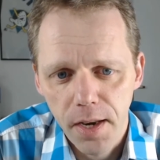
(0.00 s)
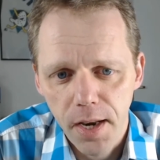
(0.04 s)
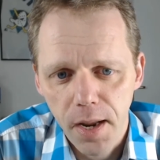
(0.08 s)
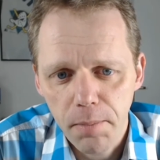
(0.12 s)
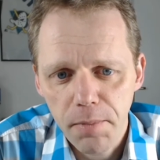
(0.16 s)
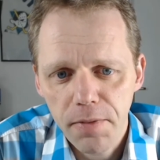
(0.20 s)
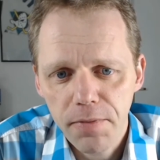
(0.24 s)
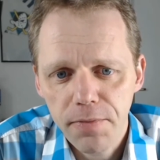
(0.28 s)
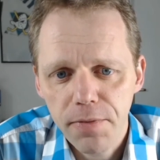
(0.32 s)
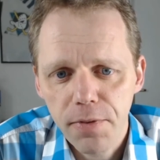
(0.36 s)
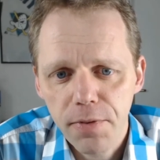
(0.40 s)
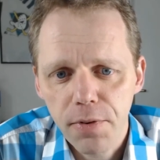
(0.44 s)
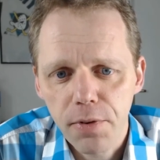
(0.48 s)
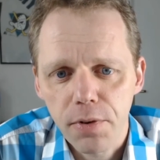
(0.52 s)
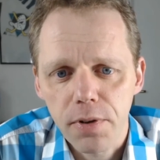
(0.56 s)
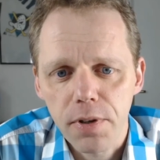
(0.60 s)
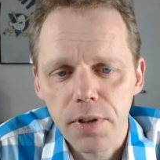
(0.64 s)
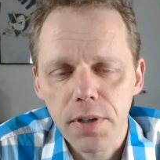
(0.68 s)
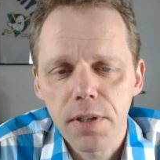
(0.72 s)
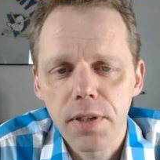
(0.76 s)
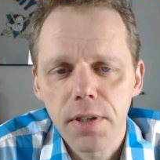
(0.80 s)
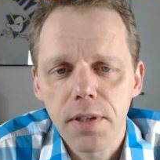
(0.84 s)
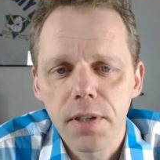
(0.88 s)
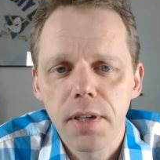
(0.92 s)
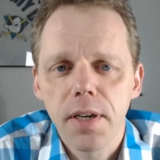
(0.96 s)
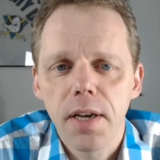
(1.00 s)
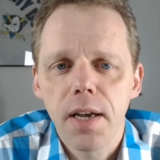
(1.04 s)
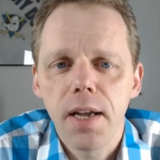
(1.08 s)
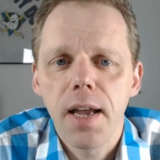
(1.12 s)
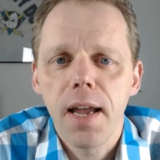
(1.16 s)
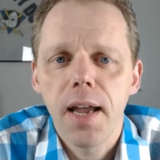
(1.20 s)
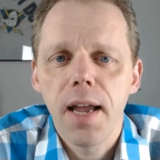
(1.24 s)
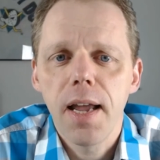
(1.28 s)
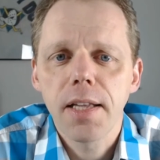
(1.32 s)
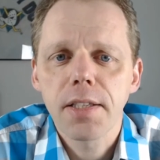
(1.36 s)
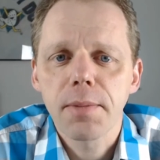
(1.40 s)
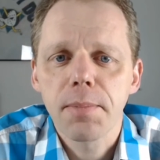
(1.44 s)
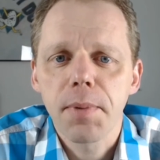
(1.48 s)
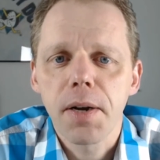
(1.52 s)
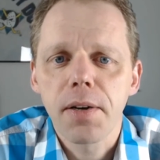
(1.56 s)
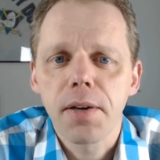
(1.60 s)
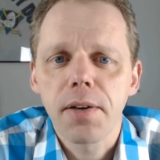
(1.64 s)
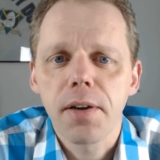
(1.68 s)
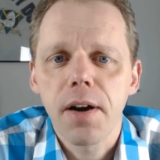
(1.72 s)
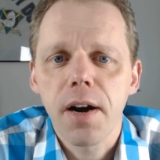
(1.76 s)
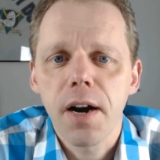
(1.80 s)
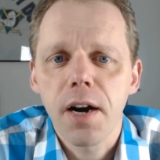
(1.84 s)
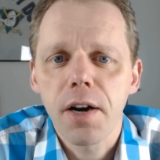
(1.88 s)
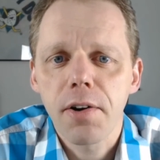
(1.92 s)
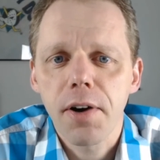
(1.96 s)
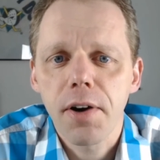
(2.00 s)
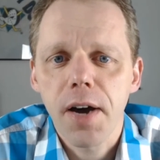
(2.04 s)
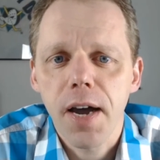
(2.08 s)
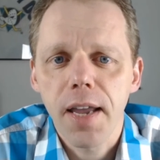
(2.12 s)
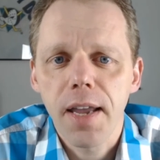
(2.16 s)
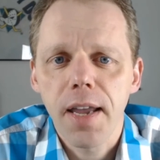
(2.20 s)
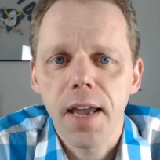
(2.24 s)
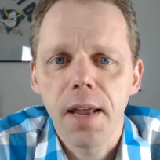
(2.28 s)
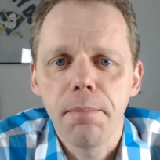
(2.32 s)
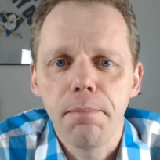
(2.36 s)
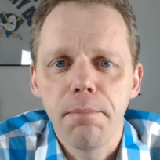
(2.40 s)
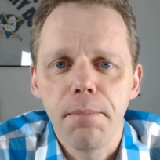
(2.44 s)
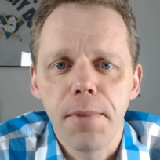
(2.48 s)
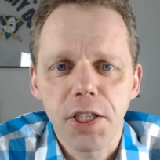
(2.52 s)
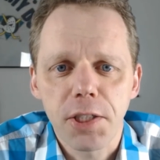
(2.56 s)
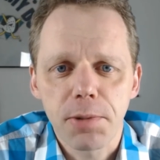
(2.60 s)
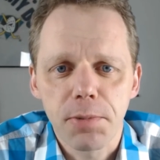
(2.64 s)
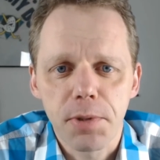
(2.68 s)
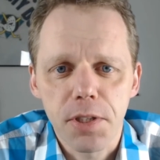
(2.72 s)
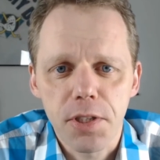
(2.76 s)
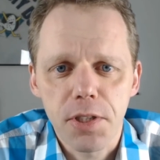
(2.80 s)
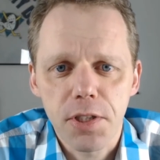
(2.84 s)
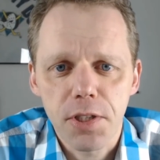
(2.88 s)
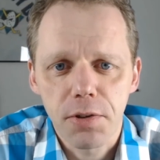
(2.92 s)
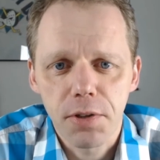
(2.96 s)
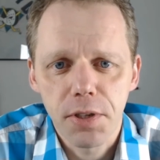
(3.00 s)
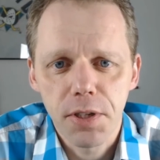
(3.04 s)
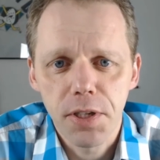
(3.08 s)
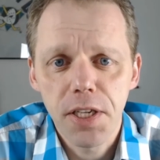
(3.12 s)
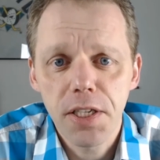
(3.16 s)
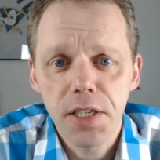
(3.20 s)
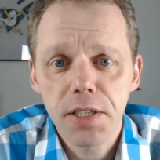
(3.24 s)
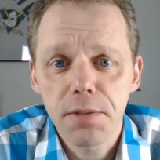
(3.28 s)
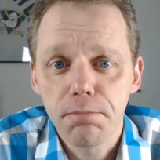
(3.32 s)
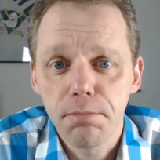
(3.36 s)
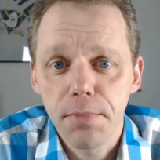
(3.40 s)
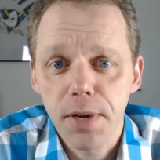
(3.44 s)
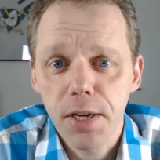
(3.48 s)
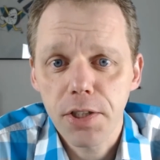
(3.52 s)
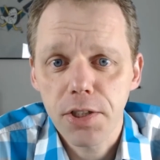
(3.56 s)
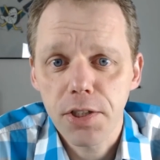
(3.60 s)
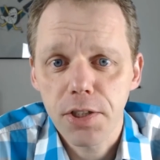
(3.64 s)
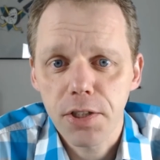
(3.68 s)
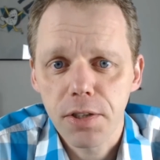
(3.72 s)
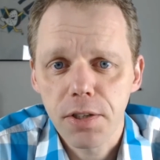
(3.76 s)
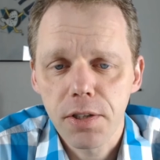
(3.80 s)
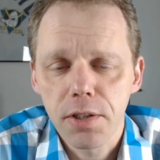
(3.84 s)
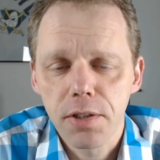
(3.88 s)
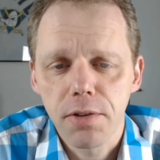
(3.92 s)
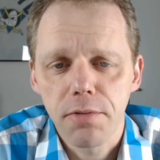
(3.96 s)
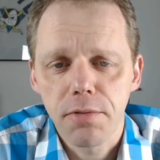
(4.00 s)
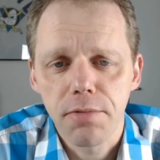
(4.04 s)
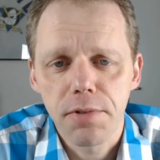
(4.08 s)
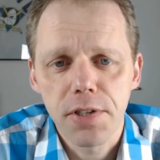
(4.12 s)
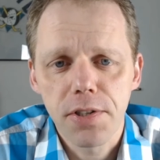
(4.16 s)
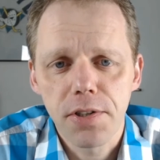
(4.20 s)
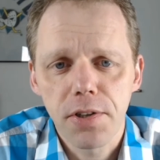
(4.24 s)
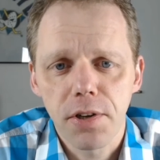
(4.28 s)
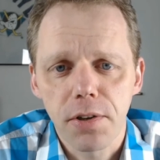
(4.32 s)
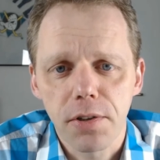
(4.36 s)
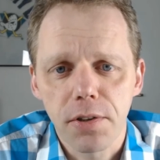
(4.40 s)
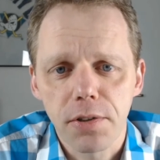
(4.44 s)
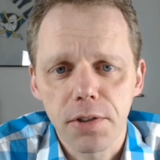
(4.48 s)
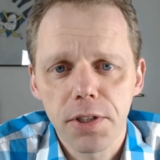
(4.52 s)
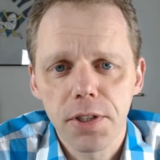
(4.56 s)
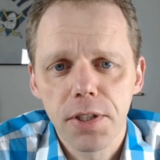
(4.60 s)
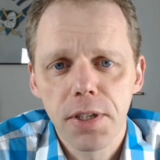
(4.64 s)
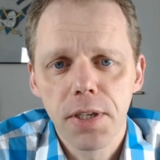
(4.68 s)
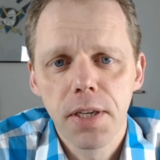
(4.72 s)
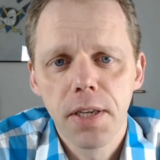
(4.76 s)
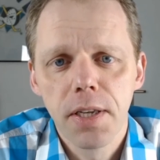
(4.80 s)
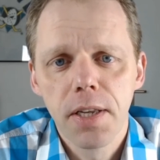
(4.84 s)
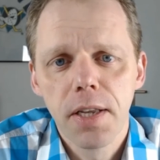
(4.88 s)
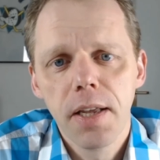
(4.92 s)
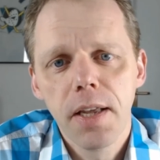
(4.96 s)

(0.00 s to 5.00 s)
Number 4, it's about ROI and measurement. So you need to measure the results.